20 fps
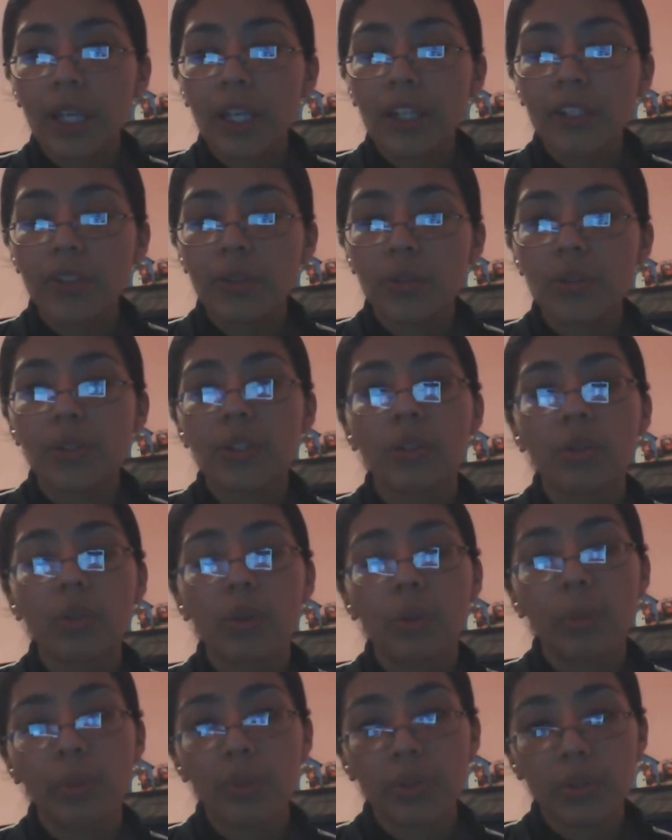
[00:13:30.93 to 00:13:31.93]
and using
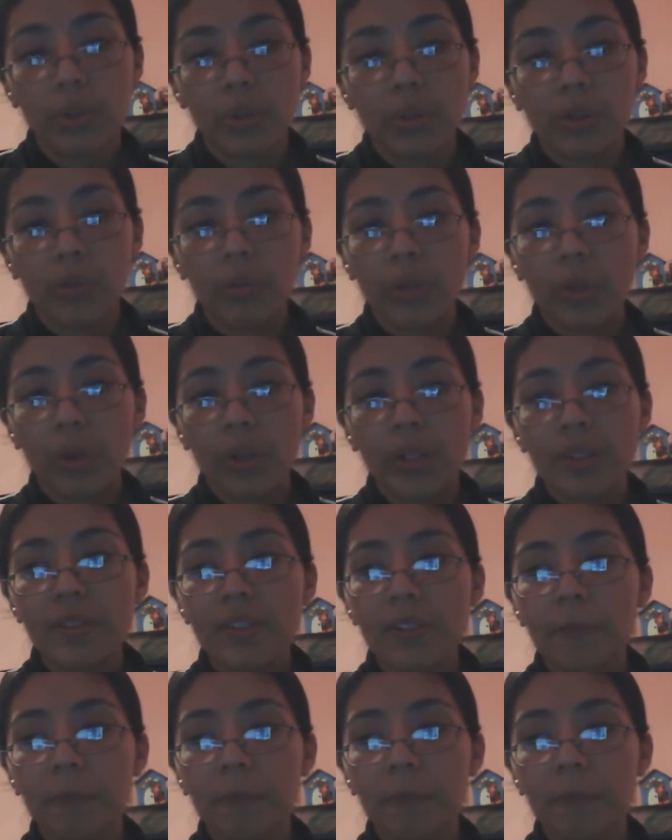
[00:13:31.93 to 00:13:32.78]
normal tone of voice.